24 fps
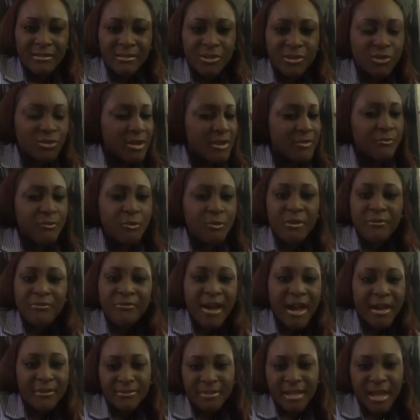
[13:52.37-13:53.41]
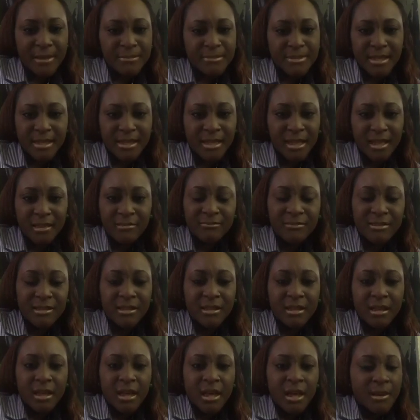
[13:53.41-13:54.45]
3, 4, 5 times a day.
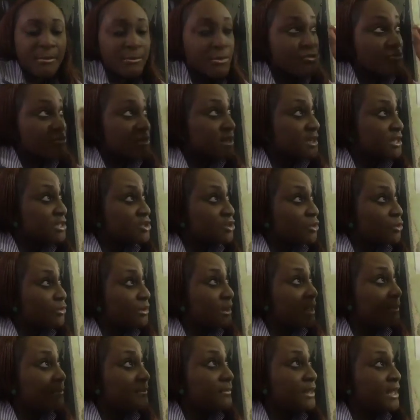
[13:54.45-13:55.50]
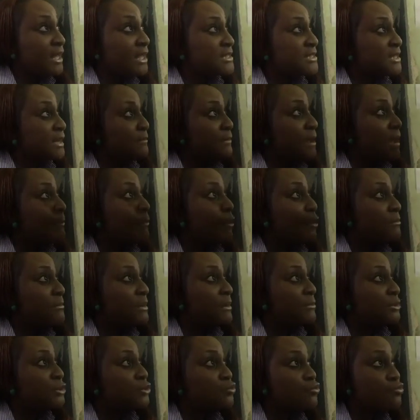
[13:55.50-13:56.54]
I read it out. Then it takes me about
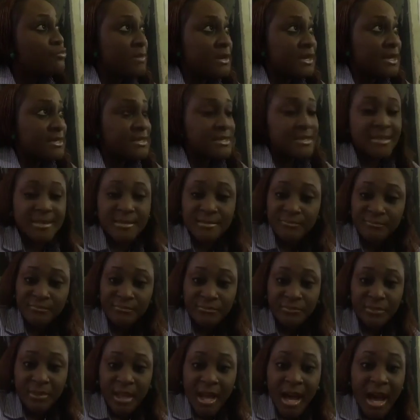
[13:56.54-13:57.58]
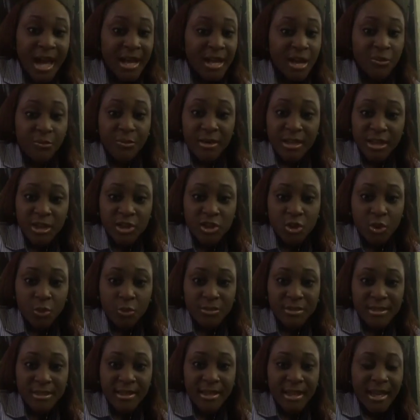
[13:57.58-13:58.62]
maybe 2 minutes. And I read it
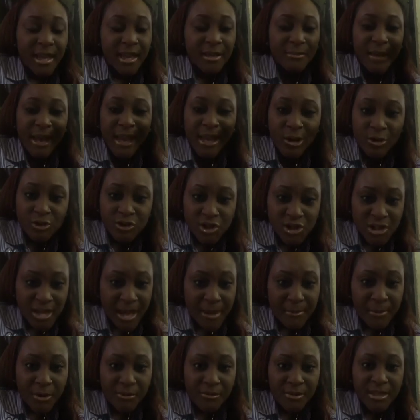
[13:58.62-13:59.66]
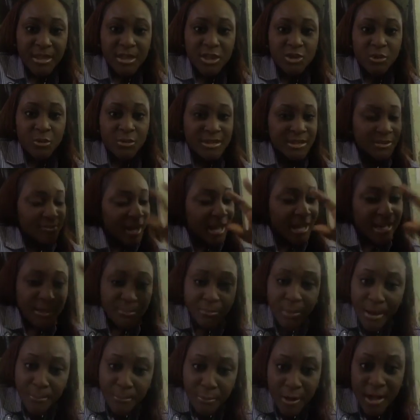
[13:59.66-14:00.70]
out. In my lunchtime, I read it out.
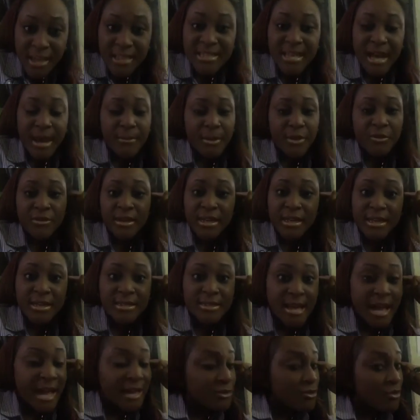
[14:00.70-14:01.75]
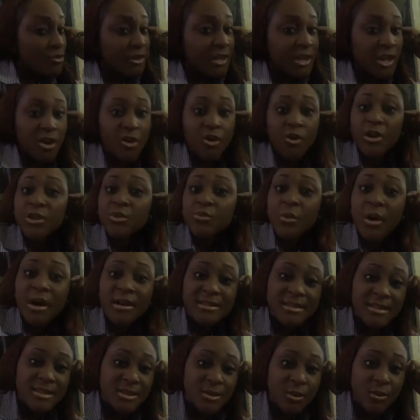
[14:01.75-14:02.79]
My break time, I read it. I don't care how it
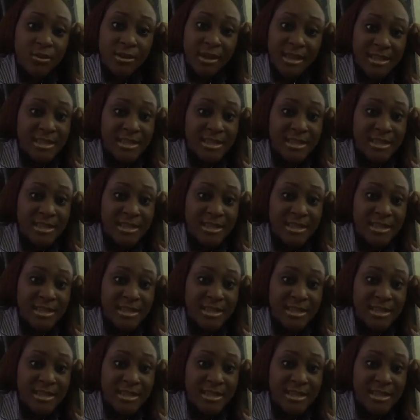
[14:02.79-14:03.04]
wants to sound.